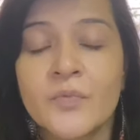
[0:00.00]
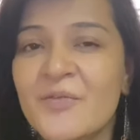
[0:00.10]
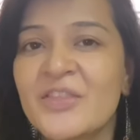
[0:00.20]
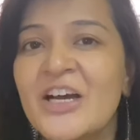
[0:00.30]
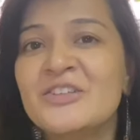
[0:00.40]

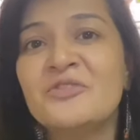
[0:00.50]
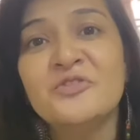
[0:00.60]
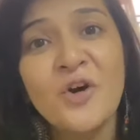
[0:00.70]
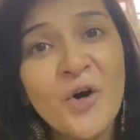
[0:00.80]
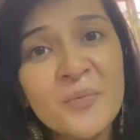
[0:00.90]
Now the
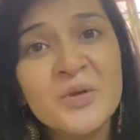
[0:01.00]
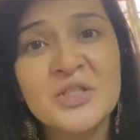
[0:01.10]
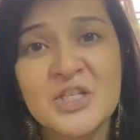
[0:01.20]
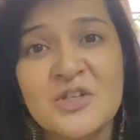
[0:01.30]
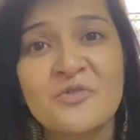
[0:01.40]
four
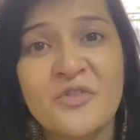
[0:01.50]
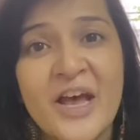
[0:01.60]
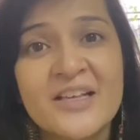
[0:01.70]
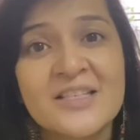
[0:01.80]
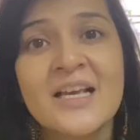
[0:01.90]
musician
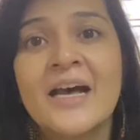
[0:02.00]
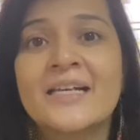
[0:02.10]
friends